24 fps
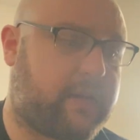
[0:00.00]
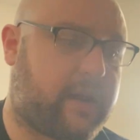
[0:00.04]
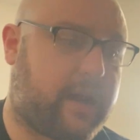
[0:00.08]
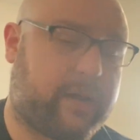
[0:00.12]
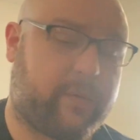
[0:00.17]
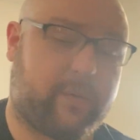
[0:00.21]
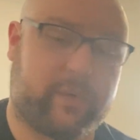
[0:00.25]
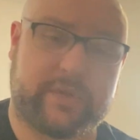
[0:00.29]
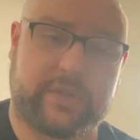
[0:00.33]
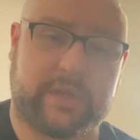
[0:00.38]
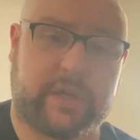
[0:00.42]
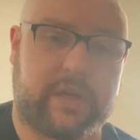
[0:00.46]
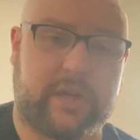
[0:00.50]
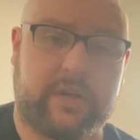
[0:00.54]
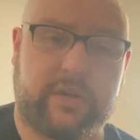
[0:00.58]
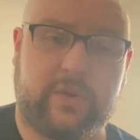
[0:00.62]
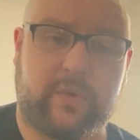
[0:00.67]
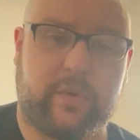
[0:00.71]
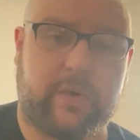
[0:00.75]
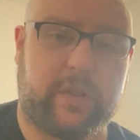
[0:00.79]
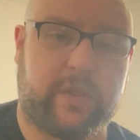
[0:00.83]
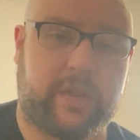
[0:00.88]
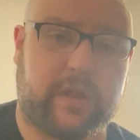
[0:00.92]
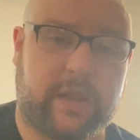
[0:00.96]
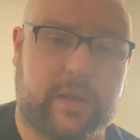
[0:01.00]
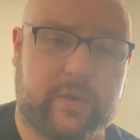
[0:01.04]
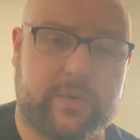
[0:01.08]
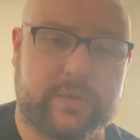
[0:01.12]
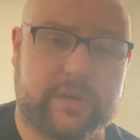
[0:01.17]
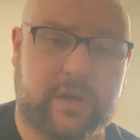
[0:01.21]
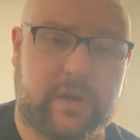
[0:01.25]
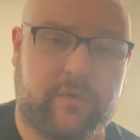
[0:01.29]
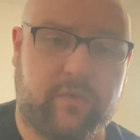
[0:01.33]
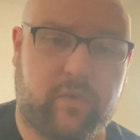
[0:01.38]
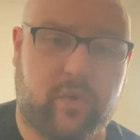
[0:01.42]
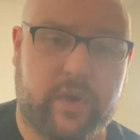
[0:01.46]
I wasn't going to do anything that was
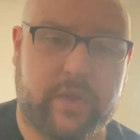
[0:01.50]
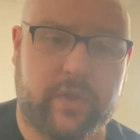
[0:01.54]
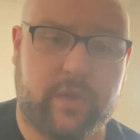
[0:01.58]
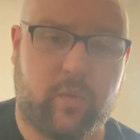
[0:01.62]
going to void